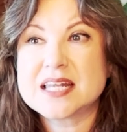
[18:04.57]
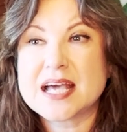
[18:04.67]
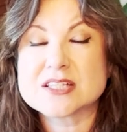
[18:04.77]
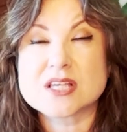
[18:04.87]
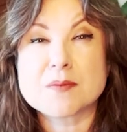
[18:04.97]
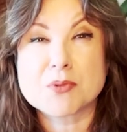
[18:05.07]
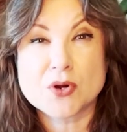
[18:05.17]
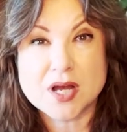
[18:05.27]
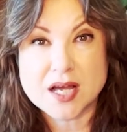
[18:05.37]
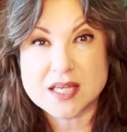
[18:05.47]
as a
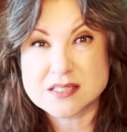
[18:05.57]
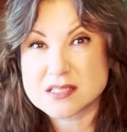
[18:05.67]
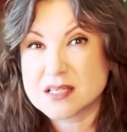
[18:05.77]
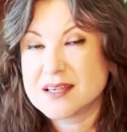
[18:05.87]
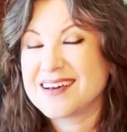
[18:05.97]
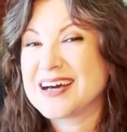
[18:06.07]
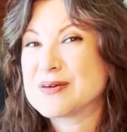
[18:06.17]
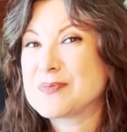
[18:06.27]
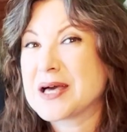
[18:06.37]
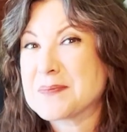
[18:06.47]
prize
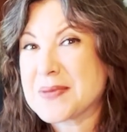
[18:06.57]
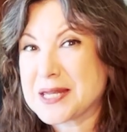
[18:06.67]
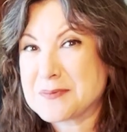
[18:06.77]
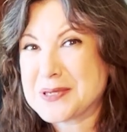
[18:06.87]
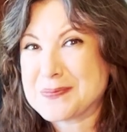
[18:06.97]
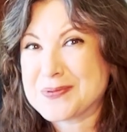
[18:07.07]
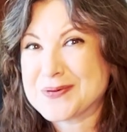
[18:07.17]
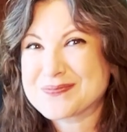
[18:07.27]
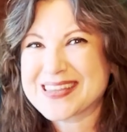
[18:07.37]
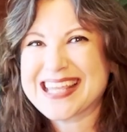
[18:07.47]
by many
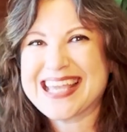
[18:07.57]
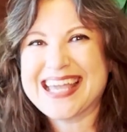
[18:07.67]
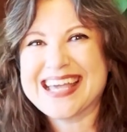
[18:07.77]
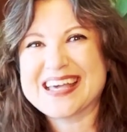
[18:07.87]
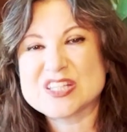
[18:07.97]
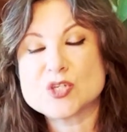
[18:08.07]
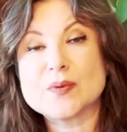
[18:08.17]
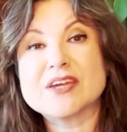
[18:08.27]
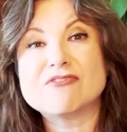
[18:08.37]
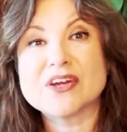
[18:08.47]
people, and to
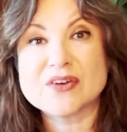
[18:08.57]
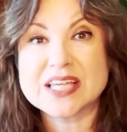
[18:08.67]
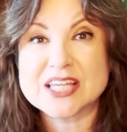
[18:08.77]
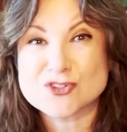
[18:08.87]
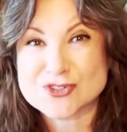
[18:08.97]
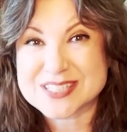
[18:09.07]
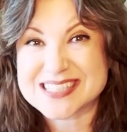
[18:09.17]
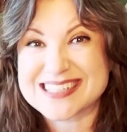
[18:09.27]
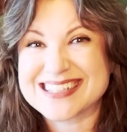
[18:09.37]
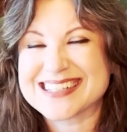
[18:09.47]
very
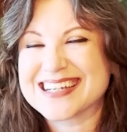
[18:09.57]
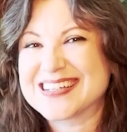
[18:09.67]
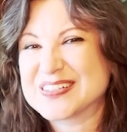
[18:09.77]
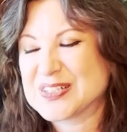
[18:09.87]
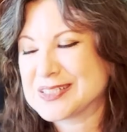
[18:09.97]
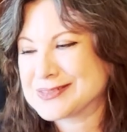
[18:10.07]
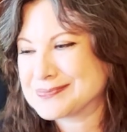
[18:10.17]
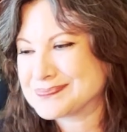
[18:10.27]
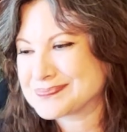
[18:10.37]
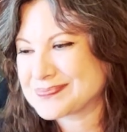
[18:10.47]
interesting
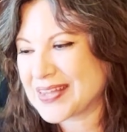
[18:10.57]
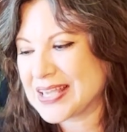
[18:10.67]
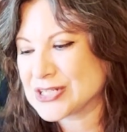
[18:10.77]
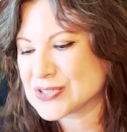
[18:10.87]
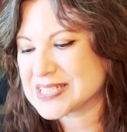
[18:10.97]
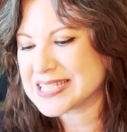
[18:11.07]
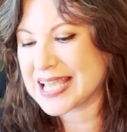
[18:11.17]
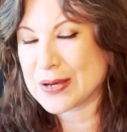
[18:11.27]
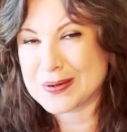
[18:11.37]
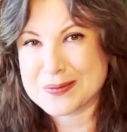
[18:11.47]

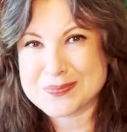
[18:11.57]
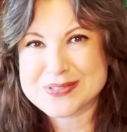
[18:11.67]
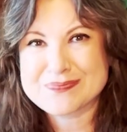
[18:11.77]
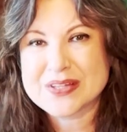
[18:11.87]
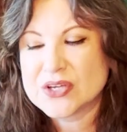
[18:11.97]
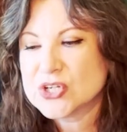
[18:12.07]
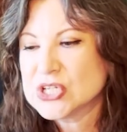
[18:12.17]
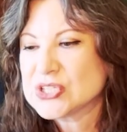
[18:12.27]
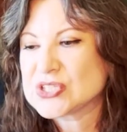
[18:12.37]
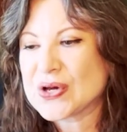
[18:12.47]
outcomes.
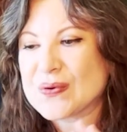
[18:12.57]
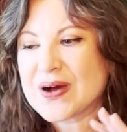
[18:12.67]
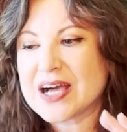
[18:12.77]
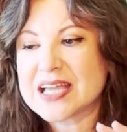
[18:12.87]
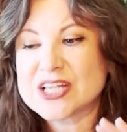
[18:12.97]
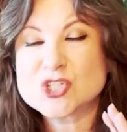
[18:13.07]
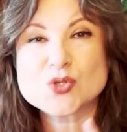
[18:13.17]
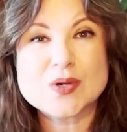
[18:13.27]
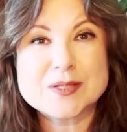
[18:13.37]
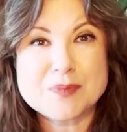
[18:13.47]
So
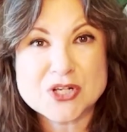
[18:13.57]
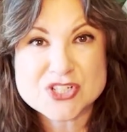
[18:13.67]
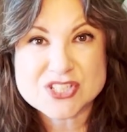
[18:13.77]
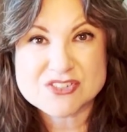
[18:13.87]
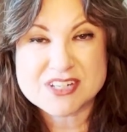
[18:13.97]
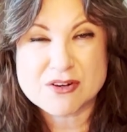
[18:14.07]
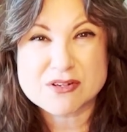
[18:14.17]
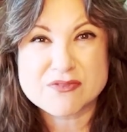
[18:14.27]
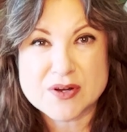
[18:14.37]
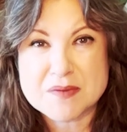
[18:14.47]
enjoyed Barchester
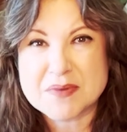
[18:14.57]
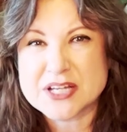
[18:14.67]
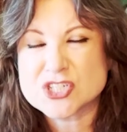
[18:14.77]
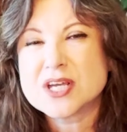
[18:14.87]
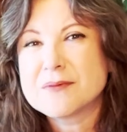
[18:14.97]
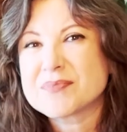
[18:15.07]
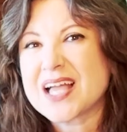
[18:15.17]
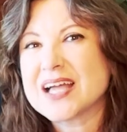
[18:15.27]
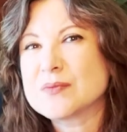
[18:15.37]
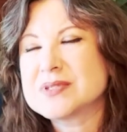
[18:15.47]
Towers very much.
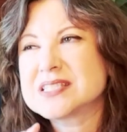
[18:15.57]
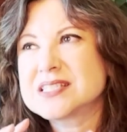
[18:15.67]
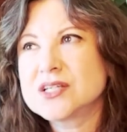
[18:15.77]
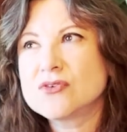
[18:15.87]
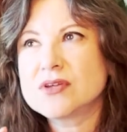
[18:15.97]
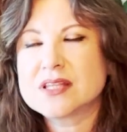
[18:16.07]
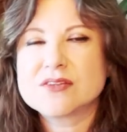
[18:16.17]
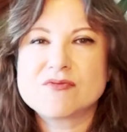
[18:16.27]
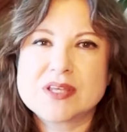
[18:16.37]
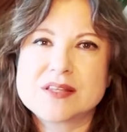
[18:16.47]
I was still
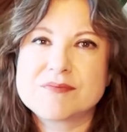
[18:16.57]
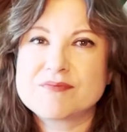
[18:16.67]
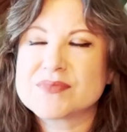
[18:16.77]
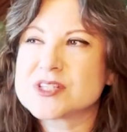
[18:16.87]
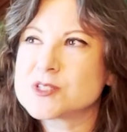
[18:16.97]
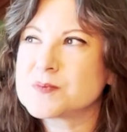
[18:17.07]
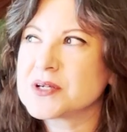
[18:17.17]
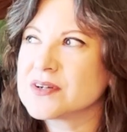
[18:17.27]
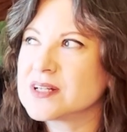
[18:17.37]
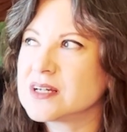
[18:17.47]
in the
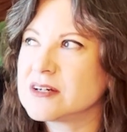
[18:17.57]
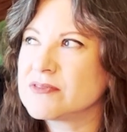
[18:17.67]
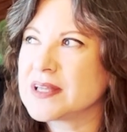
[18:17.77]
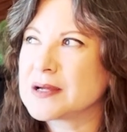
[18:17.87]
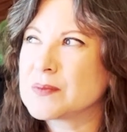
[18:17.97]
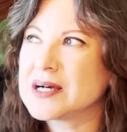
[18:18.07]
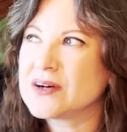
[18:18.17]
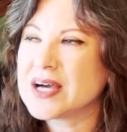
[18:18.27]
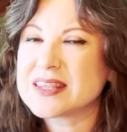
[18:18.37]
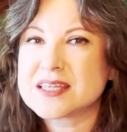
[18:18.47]
spirit of like,
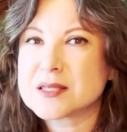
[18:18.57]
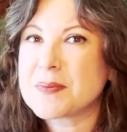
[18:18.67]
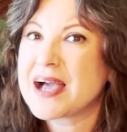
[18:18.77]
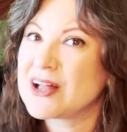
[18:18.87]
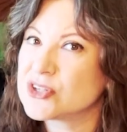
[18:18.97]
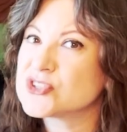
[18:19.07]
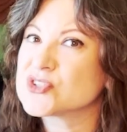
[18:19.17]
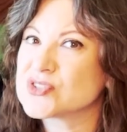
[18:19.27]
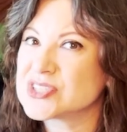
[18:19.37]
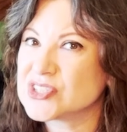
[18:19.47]
wow, I think the
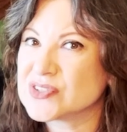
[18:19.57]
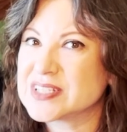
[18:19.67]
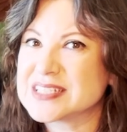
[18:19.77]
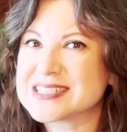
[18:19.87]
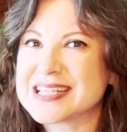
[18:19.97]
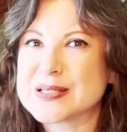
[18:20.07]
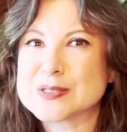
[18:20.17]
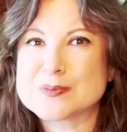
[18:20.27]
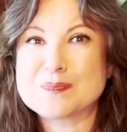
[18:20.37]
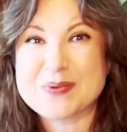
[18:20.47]
Palliser series
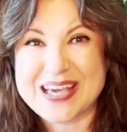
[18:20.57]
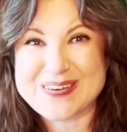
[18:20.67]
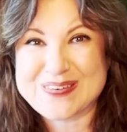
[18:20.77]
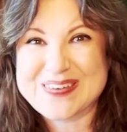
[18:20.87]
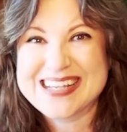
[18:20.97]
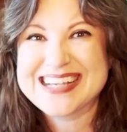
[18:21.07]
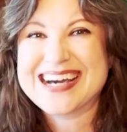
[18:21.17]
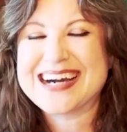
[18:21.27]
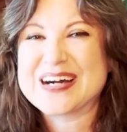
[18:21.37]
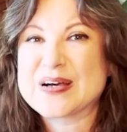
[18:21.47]
is better.
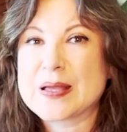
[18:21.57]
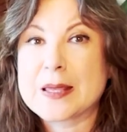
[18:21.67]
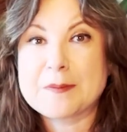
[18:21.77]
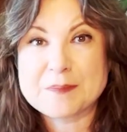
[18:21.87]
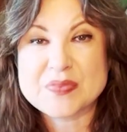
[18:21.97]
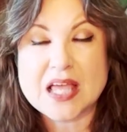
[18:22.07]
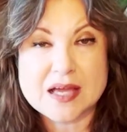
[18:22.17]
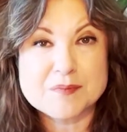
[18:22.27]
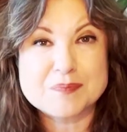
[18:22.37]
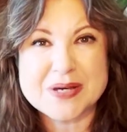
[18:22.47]
But
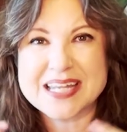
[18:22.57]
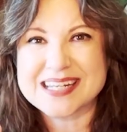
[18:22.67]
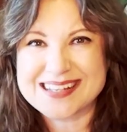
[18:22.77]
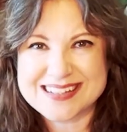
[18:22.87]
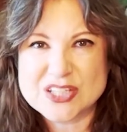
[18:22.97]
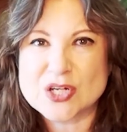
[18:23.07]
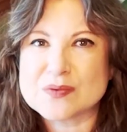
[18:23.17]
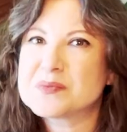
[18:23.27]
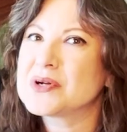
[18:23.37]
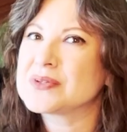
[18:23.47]
you know,
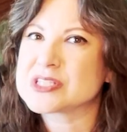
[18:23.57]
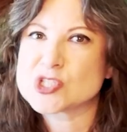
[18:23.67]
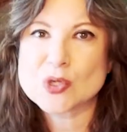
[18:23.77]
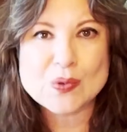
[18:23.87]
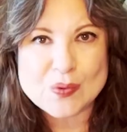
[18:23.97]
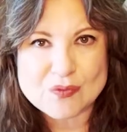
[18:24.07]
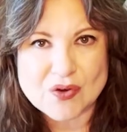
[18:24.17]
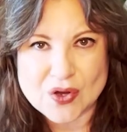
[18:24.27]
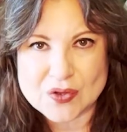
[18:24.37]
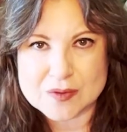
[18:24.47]
we're only 2
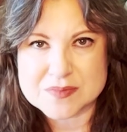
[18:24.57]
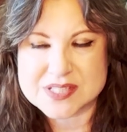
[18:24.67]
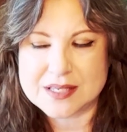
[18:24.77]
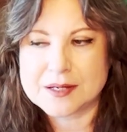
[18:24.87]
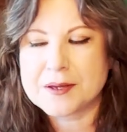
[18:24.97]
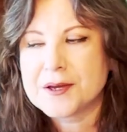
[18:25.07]
volumes in.